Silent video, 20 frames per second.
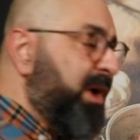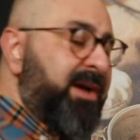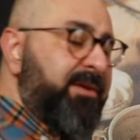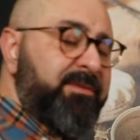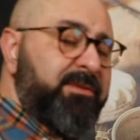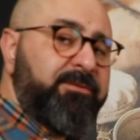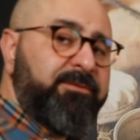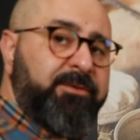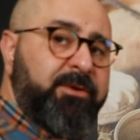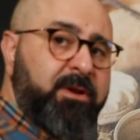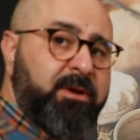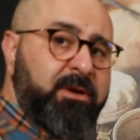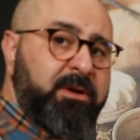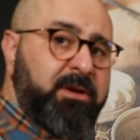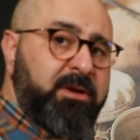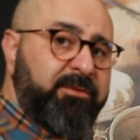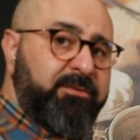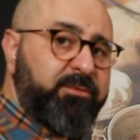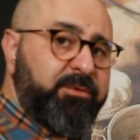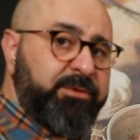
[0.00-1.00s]
haven't fallen
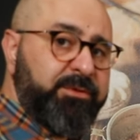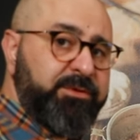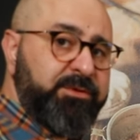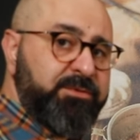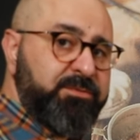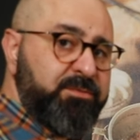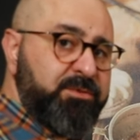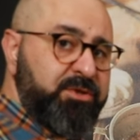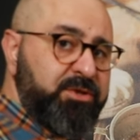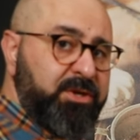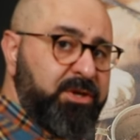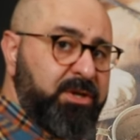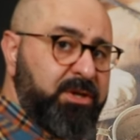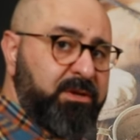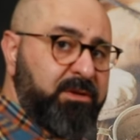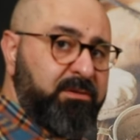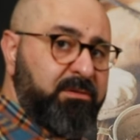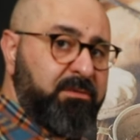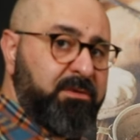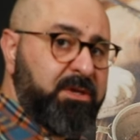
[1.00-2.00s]
in love with this
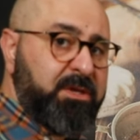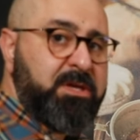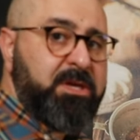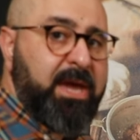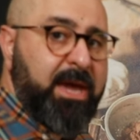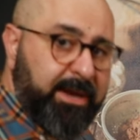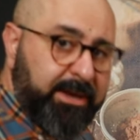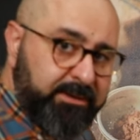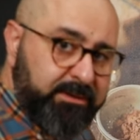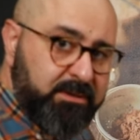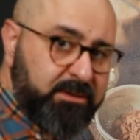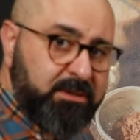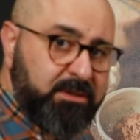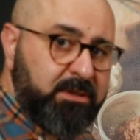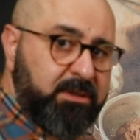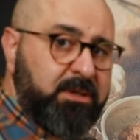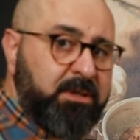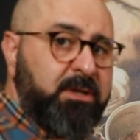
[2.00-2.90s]
machine yet,